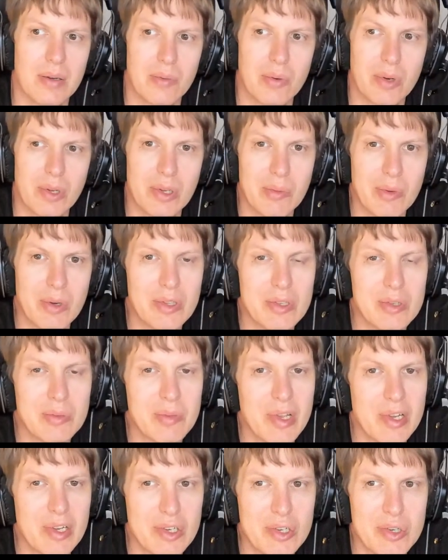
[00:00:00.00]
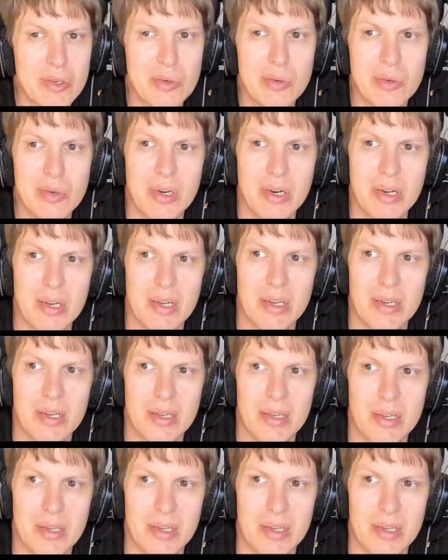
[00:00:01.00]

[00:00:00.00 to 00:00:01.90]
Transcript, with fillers: What you want to make sure is,